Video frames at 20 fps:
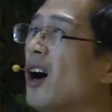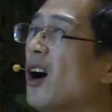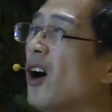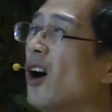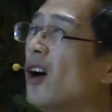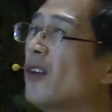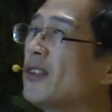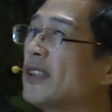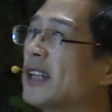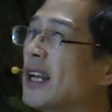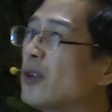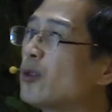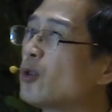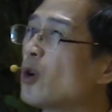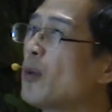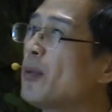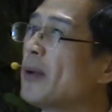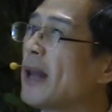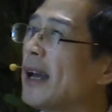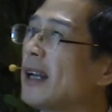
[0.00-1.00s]
of the
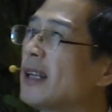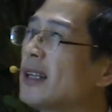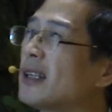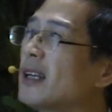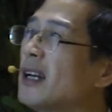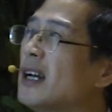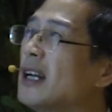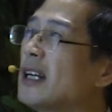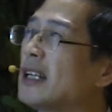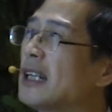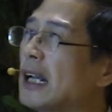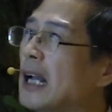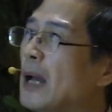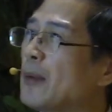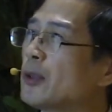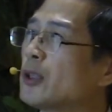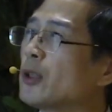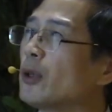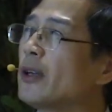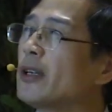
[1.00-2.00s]
droplet
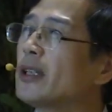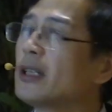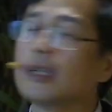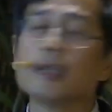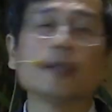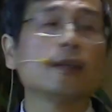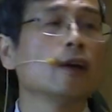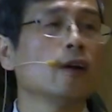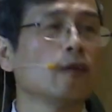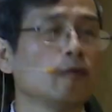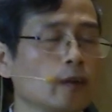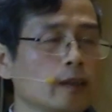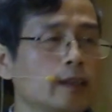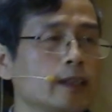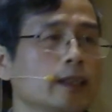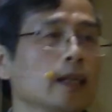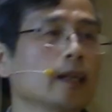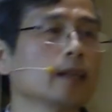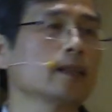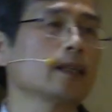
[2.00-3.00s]
encapsulating for
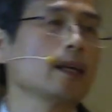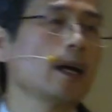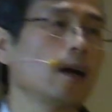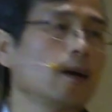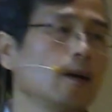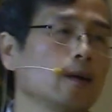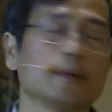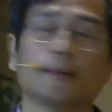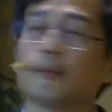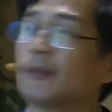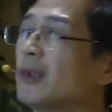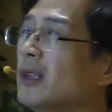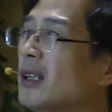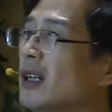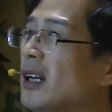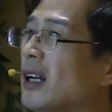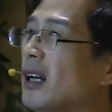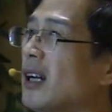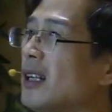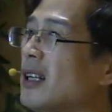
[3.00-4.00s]
the single cell.
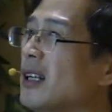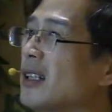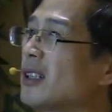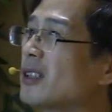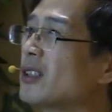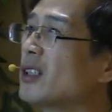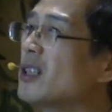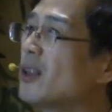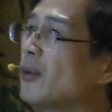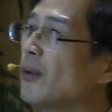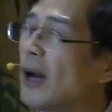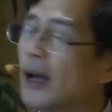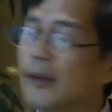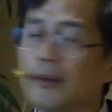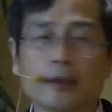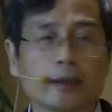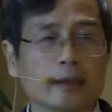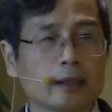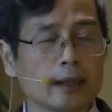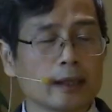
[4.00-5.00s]
And the third
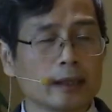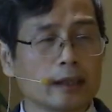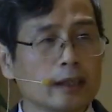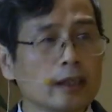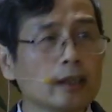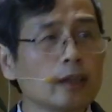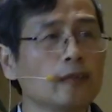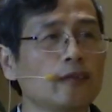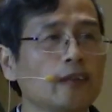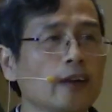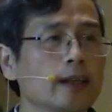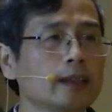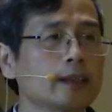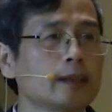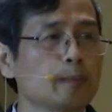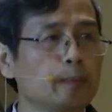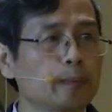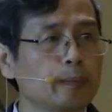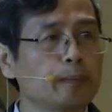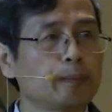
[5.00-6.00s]
one, the
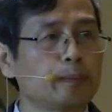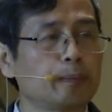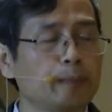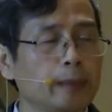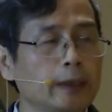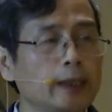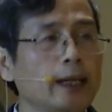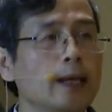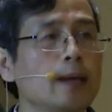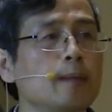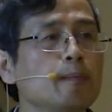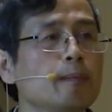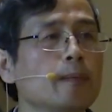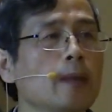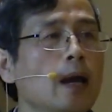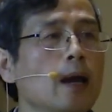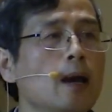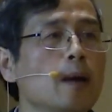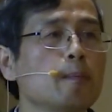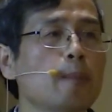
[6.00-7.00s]
interface between
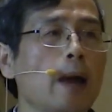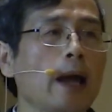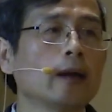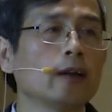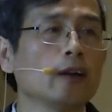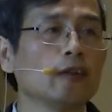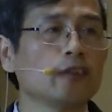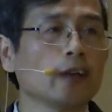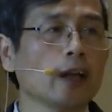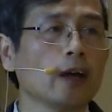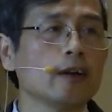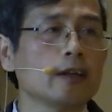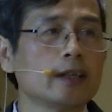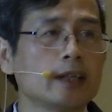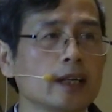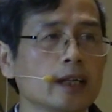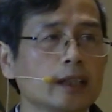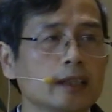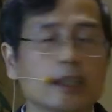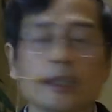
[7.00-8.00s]

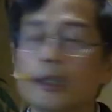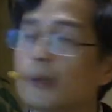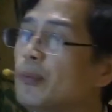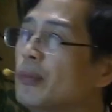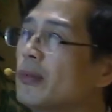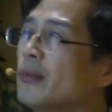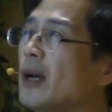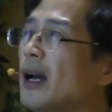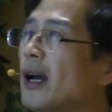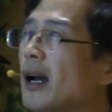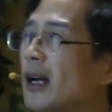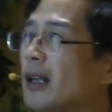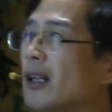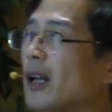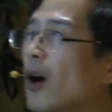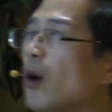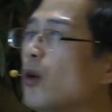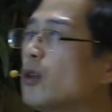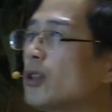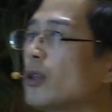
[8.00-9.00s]
microfluidic chip and
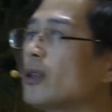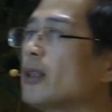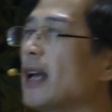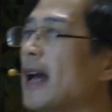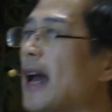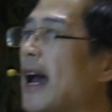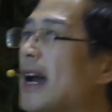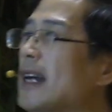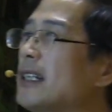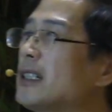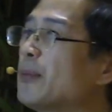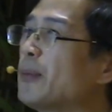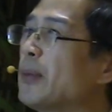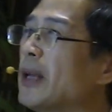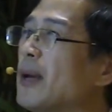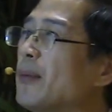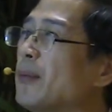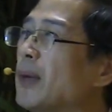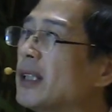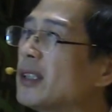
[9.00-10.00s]
also the
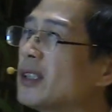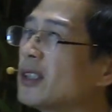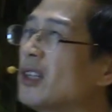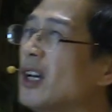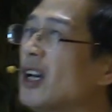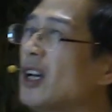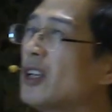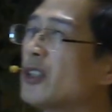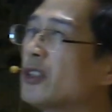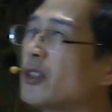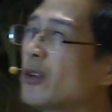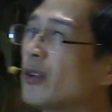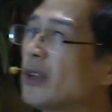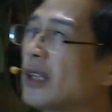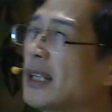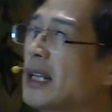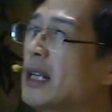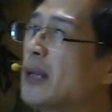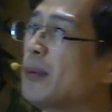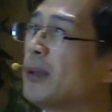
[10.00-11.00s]
ICP-MS
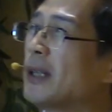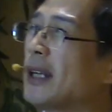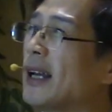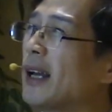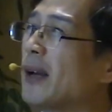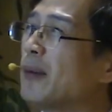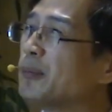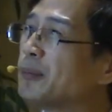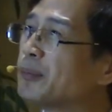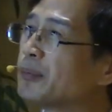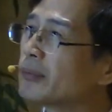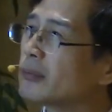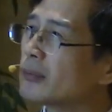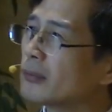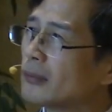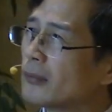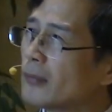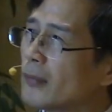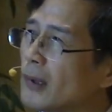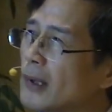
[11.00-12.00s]
should keep the
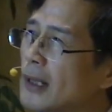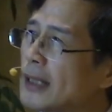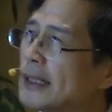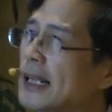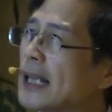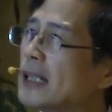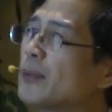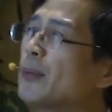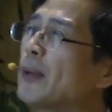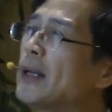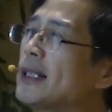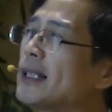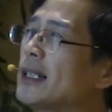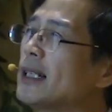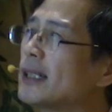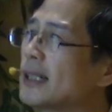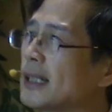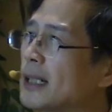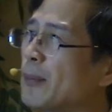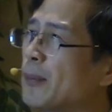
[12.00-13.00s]

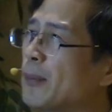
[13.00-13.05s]
suspension